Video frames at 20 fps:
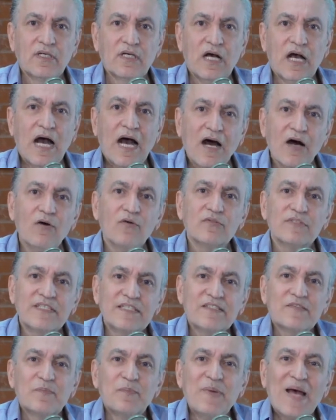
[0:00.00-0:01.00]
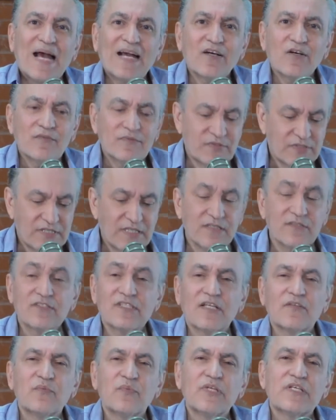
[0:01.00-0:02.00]
How this bag of cells
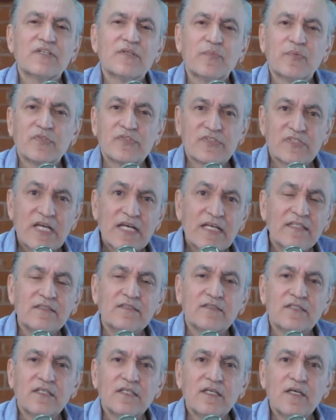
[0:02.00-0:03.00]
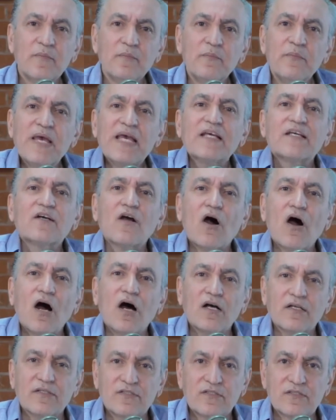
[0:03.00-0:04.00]
that we represent make
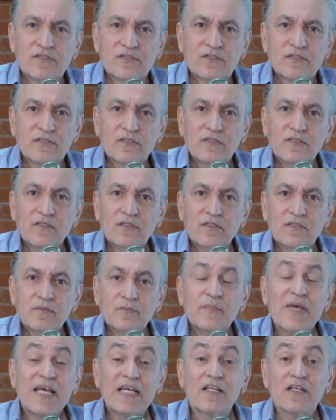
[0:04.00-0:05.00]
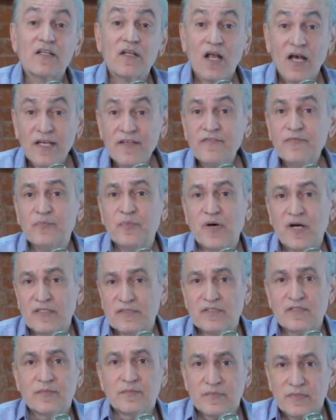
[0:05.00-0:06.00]
us, make life
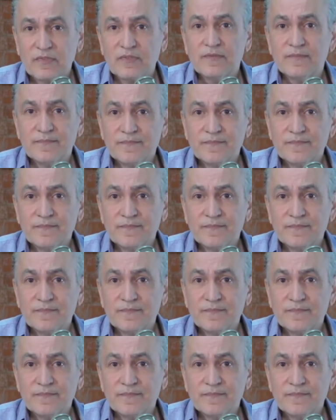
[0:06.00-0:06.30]
possible.